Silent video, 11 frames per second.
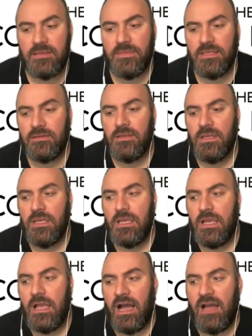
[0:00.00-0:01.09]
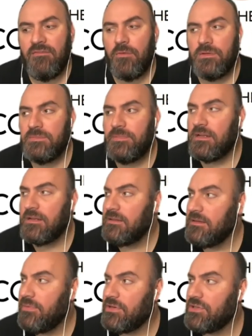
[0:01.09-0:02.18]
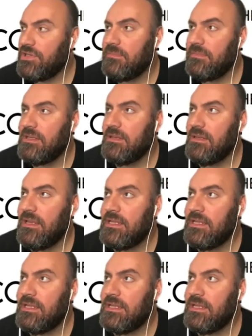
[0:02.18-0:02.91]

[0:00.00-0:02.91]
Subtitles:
I mean, I've always been under the impression, I mean,